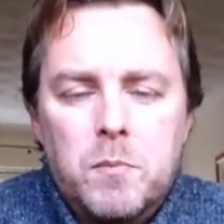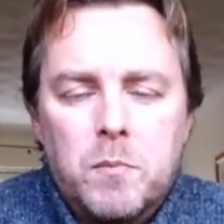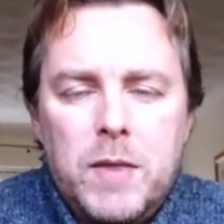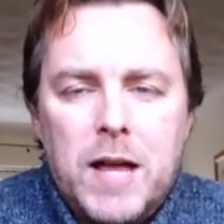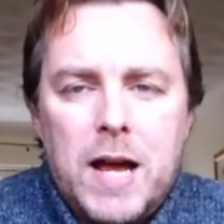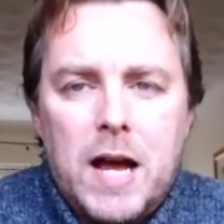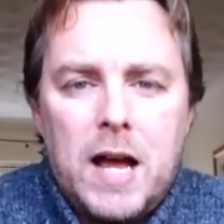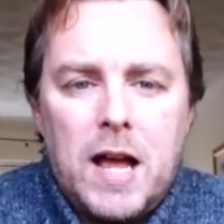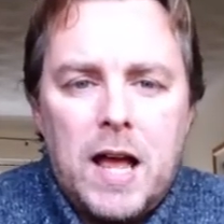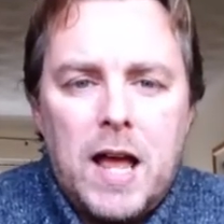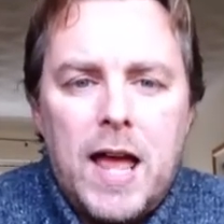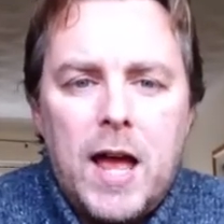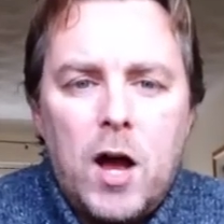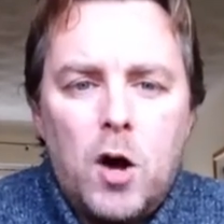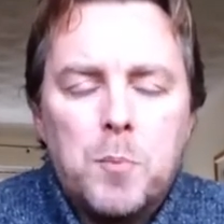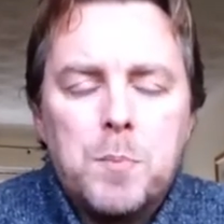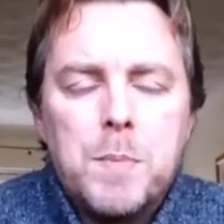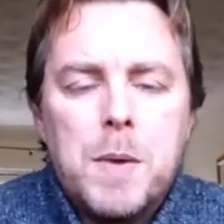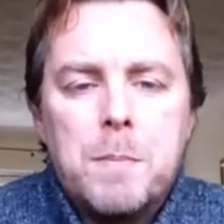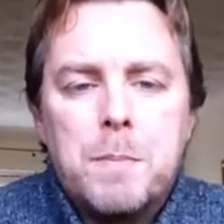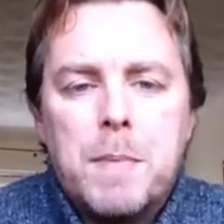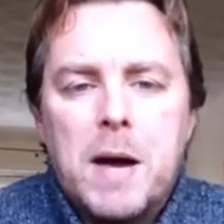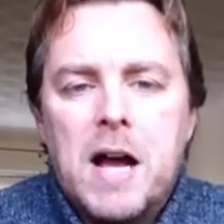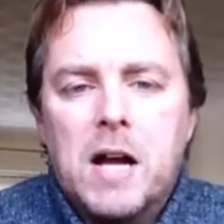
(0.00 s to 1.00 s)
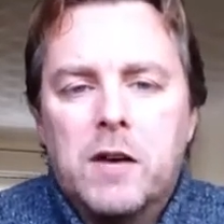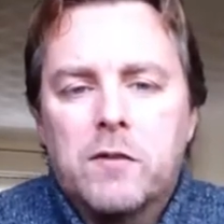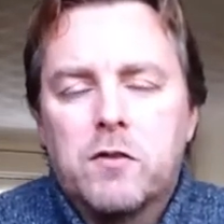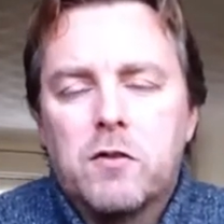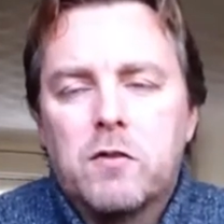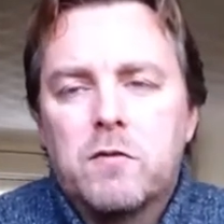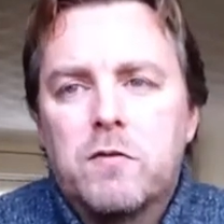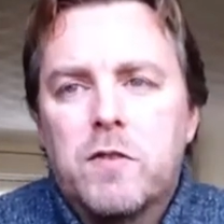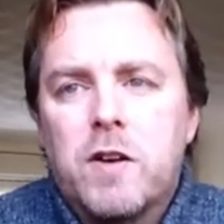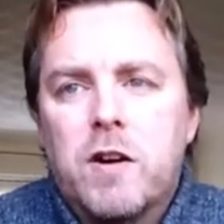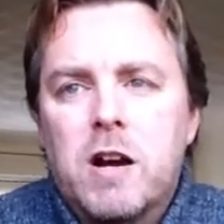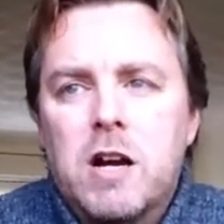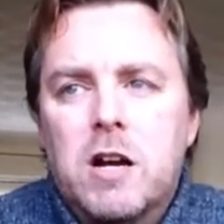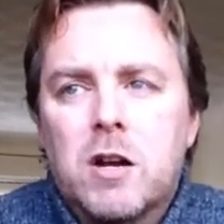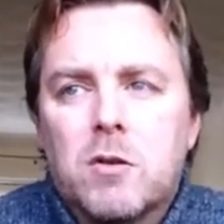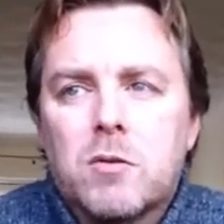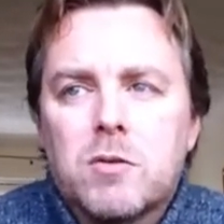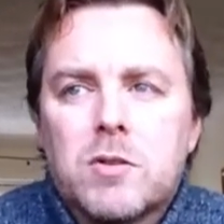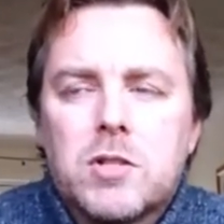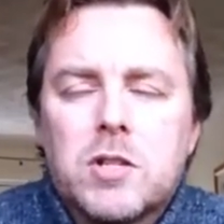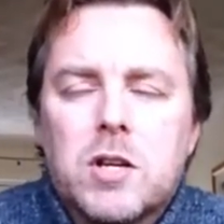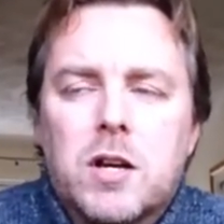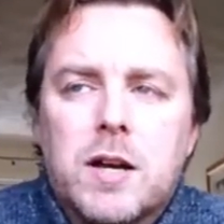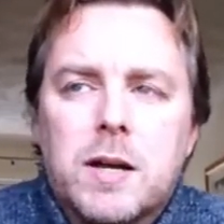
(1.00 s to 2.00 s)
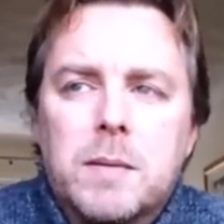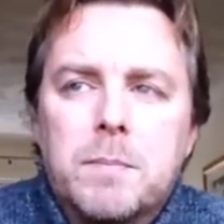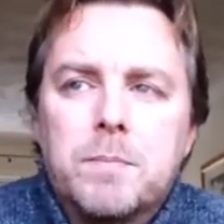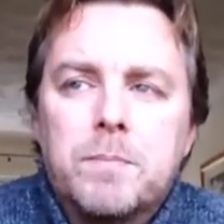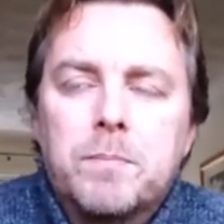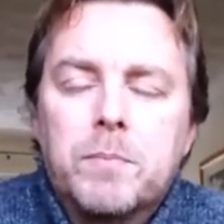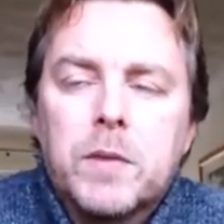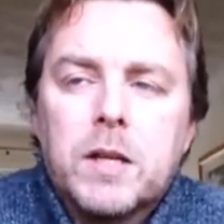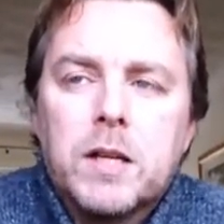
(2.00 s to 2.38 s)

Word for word: that held me back for a very long time.